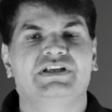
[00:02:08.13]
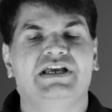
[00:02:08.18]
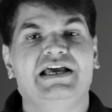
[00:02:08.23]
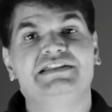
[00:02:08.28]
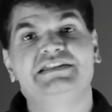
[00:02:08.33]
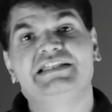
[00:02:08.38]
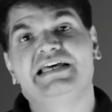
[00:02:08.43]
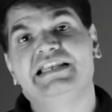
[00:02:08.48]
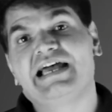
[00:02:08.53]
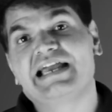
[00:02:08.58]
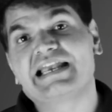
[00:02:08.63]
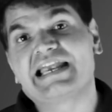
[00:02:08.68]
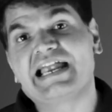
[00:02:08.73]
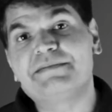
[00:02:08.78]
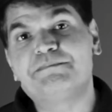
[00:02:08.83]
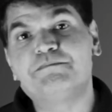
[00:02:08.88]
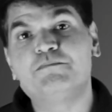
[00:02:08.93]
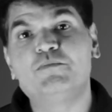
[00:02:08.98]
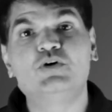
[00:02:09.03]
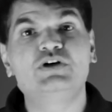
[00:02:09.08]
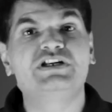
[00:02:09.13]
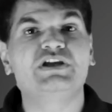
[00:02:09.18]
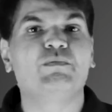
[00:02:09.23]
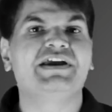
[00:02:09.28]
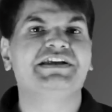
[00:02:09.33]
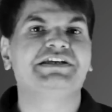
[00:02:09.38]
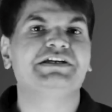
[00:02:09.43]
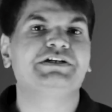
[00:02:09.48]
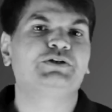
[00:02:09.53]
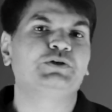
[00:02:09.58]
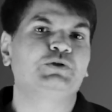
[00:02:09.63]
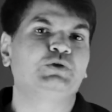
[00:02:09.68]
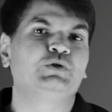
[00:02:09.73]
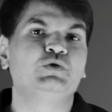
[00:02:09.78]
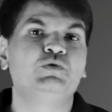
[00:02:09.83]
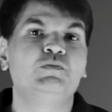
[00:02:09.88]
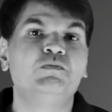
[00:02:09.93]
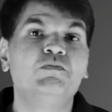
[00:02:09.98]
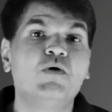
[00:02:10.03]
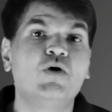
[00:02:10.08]
And then I get motivated to
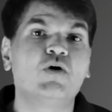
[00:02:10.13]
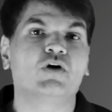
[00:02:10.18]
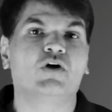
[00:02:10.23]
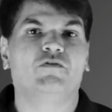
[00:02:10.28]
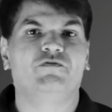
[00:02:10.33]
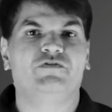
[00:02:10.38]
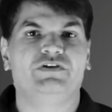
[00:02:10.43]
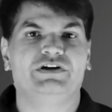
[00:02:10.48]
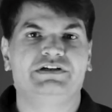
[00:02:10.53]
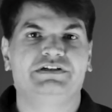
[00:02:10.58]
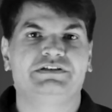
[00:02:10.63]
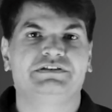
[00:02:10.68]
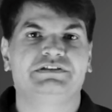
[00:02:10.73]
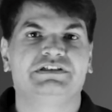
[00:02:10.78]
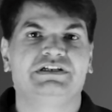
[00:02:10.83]
do more of it.